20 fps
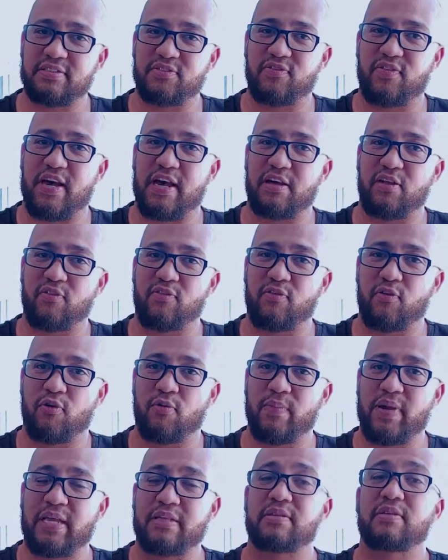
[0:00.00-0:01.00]
file
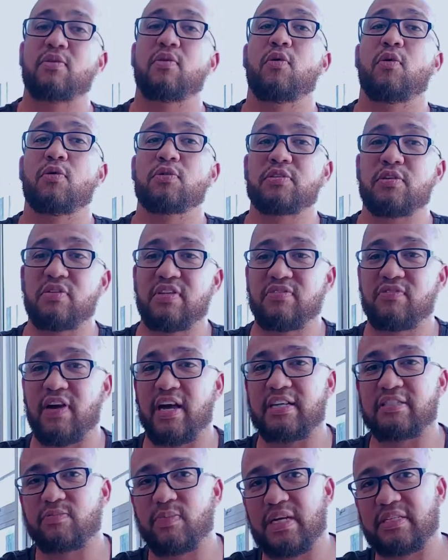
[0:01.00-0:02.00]
format, also
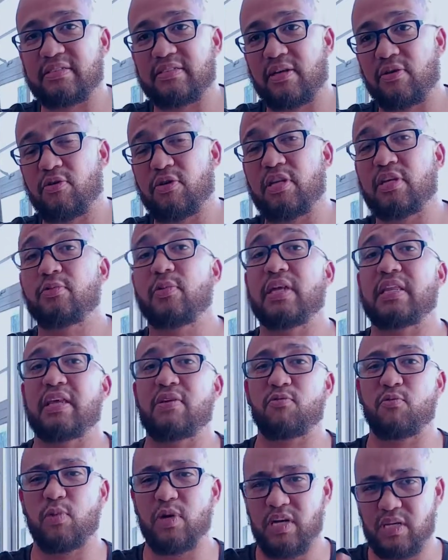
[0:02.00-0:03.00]
devised by Sony, where they
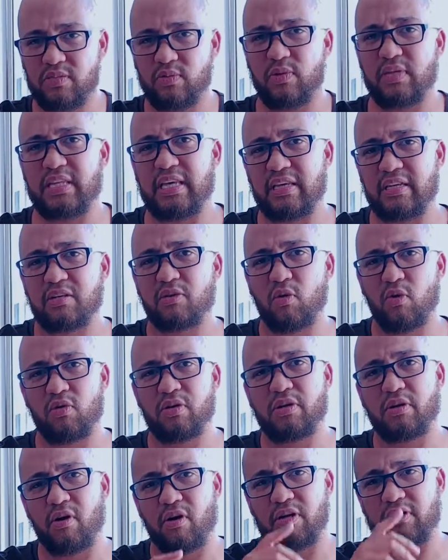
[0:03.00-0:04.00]
worked with their
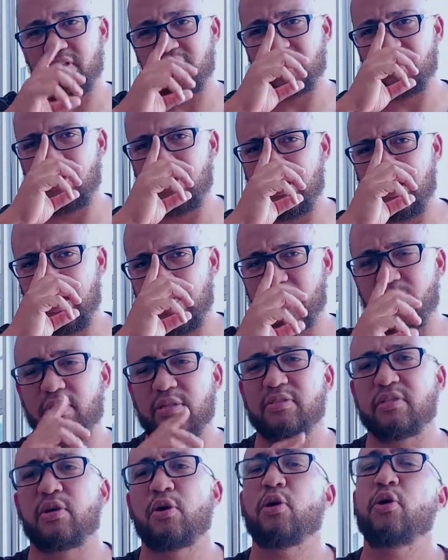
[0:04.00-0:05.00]
recording artists on their labels